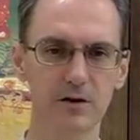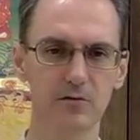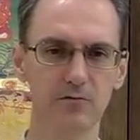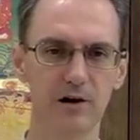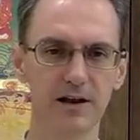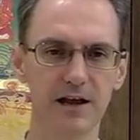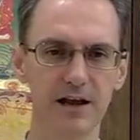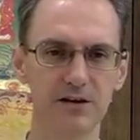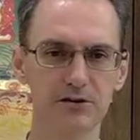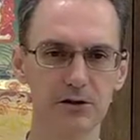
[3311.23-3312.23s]
hand
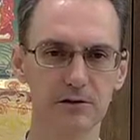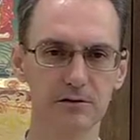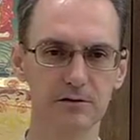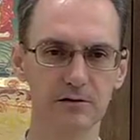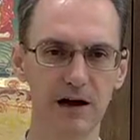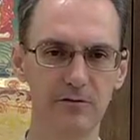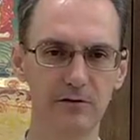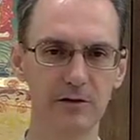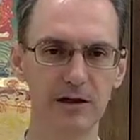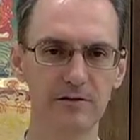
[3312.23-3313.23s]
just covers
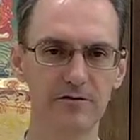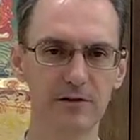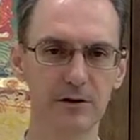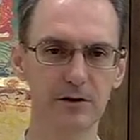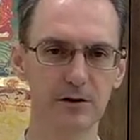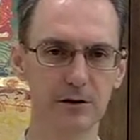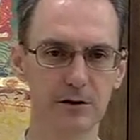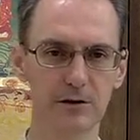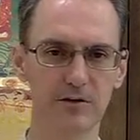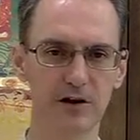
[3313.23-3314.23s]
that fist and sits
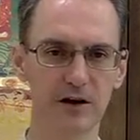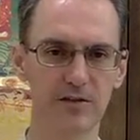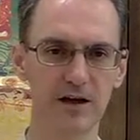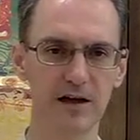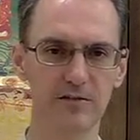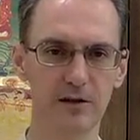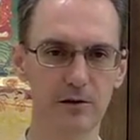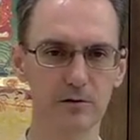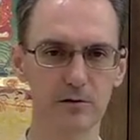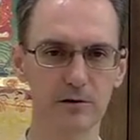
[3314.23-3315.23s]
there like that. That's
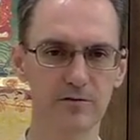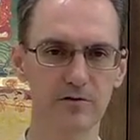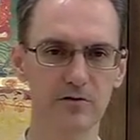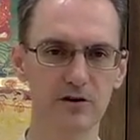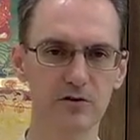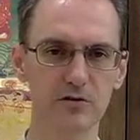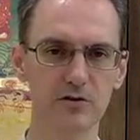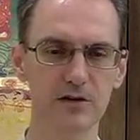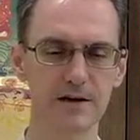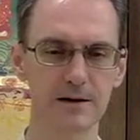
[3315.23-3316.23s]
also very good.
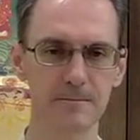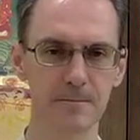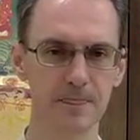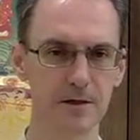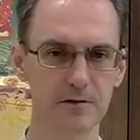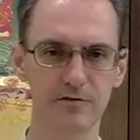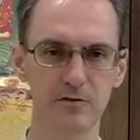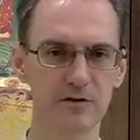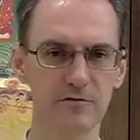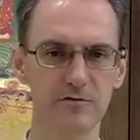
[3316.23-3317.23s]
There's a few
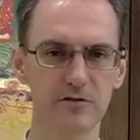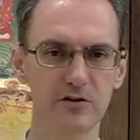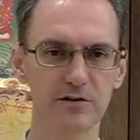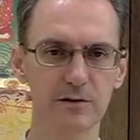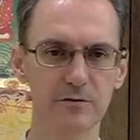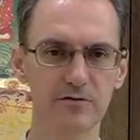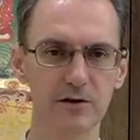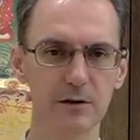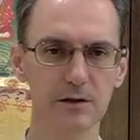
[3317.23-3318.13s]
different versions of this.